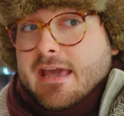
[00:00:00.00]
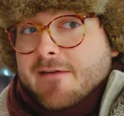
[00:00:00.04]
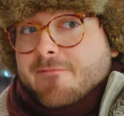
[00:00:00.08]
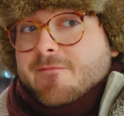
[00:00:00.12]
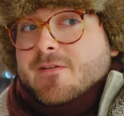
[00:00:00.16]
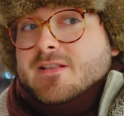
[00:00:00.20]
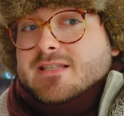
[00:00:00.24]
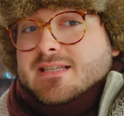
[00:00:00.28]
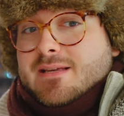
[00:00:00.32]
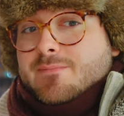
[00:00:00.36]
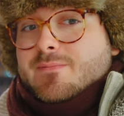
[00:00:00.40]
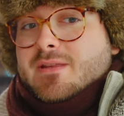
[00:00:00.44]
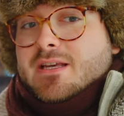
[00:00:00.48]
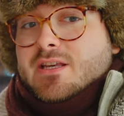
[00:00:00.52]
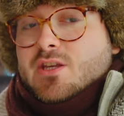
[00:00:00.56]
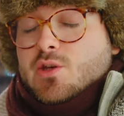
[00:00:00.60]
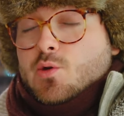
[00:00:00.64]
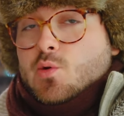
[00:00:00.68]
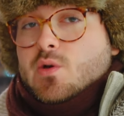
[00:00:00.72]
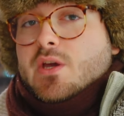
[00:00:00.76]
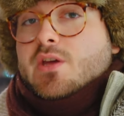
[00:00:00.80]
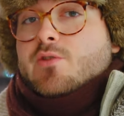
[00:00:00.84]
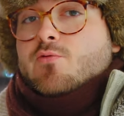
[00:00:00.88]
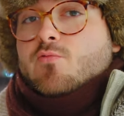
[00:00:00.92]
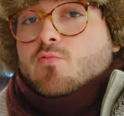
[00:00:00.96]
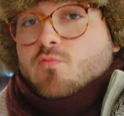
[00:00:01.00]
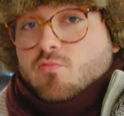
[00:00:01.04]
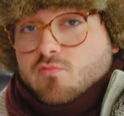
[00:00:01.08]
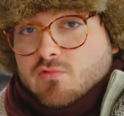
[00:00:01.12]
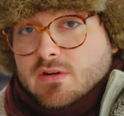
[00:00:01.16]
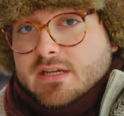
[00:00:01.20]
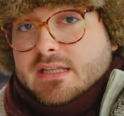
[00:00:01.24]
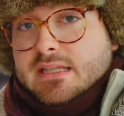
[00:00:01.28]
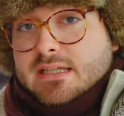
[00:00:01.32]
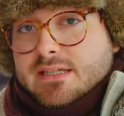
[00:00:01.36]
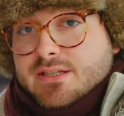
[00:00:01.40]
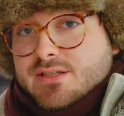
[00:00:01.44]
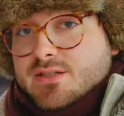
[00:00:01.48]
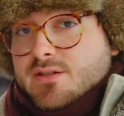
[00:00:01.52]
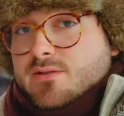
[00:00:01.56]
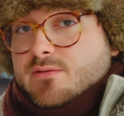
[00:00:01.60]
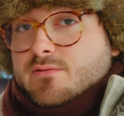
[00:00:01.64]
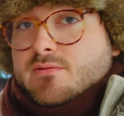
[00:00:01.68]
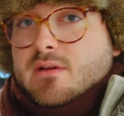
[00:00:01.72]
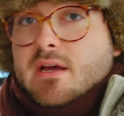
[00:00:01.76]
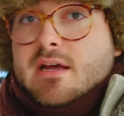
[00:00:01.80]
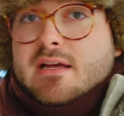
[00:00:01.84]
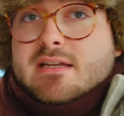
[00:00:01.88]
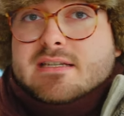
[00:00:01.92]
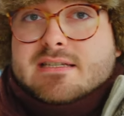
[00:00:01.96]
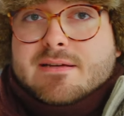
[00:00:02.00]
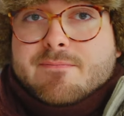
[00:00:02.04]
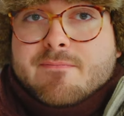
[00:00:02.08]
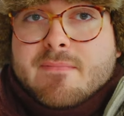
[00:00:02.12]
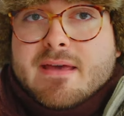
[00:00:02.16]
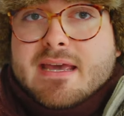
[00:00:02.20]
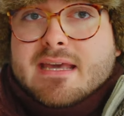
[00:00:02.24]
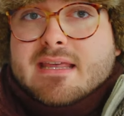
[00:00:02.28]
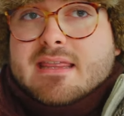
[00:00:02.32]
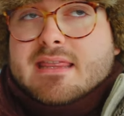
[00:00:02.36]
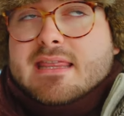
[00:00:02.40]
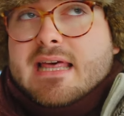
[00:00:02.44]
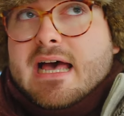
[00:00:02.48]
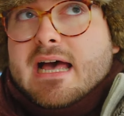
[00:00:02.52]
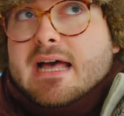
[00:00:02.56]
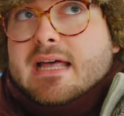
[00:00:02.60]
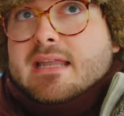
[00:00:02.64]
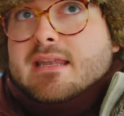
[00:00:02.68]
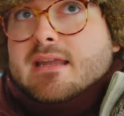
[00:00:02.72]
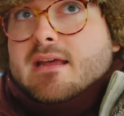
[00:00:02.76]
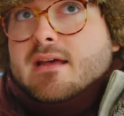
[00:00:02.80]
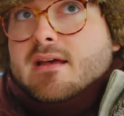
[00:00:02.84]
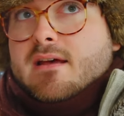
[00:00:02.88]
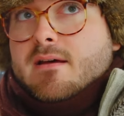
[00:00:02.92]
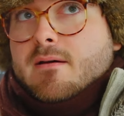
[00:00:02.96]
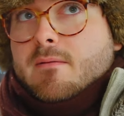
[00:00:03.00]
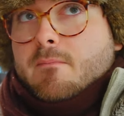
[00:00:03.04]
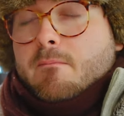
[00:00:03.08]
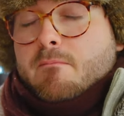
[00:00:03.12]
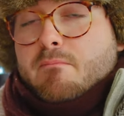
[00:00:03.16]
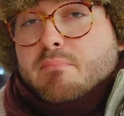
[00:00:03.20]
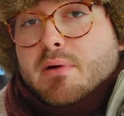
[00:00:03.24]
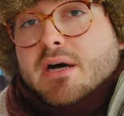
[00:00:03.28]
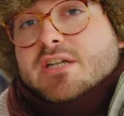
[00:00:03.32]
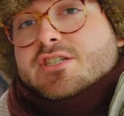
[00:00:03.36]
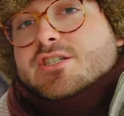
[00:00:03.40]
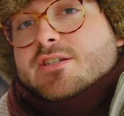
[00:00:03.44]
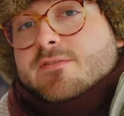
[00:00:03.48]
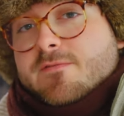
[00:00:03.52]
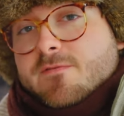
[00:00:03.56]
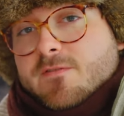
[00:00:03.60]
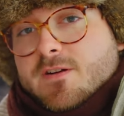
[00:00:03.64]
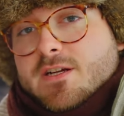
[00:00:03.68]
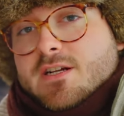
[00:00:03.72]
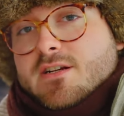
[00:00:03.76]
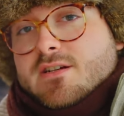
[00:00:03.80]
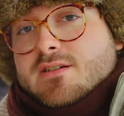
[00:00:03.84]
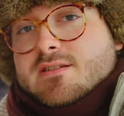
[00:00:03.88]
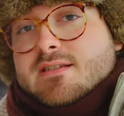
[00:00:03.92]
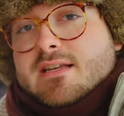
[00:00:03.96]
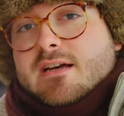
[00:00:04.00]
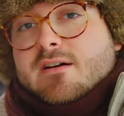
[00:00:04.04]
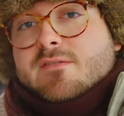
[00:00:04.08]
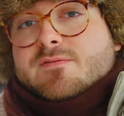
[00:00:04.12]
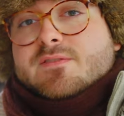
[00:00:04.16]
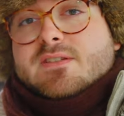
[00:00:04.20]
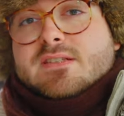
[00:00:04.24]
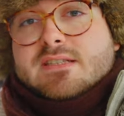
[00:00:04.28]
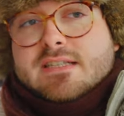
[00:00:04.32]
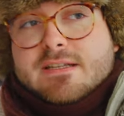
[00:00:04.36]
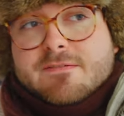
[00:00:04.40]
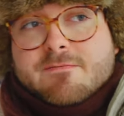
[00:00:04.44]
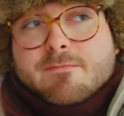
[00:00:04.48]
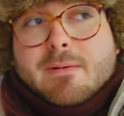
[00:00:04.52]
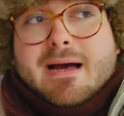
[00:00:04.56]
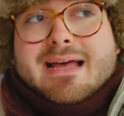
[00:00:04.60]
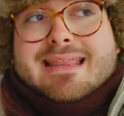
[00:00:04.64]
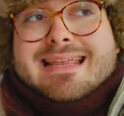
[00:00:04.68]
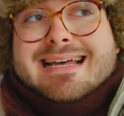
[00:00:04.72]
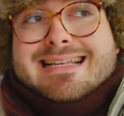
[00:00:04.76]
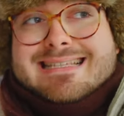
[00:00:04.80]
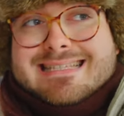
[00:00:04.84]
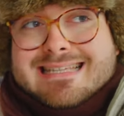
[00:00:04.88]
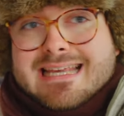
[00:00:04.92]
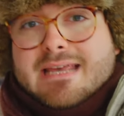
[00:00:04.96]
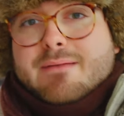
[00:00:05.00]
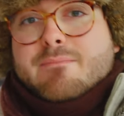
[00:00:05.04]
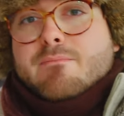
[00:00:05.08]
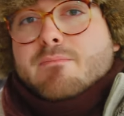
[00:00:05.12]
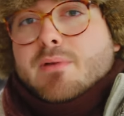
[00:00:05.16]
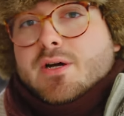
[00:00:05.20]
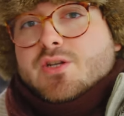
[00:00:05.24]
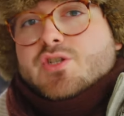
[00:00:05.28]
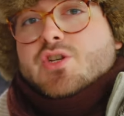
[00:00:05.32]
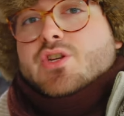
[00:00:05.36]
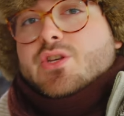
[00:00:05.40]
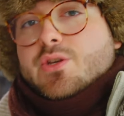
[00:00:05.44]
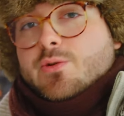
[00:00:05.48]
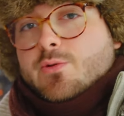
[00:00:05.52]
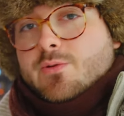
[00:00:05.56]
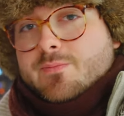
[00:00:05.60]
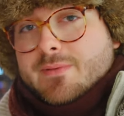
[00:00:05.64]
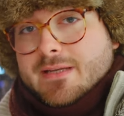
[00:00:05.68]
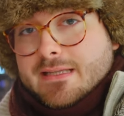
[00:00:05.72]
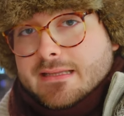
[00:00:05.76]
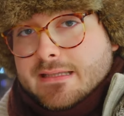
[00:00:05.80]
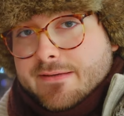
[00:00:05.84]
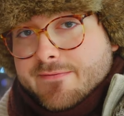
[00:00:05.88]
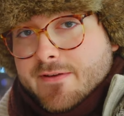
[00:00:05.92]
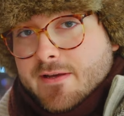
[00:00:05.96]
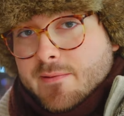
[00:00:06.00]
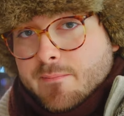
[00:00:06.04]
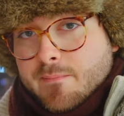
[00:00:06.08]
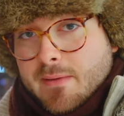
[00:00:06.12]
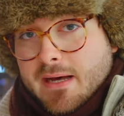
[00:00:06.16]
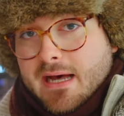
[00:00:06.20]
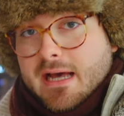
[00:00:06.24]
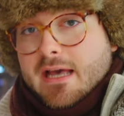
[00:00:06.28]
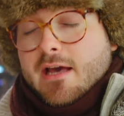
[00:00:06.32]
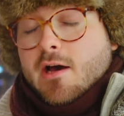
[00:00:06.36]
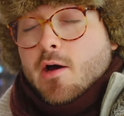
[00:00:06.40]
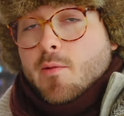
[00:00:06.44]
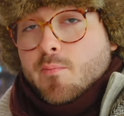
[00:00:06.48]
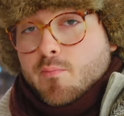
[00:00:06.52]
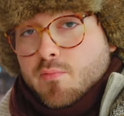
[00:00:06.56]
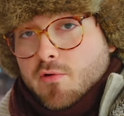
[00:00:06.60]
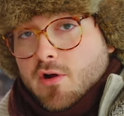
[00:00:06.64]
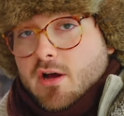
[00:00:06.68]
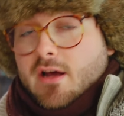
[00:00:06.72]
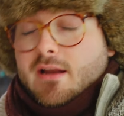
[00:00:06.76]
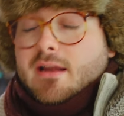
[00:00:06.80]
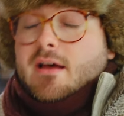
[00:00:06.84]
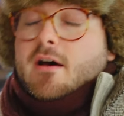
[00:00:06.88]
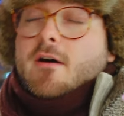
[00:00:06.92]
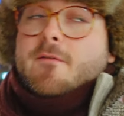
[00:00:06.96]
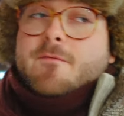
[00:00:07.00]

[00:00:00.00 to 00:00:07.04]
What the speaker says: if it's something you can really do, to make that budget for yourself, to live by that same budget you would be living by abroad.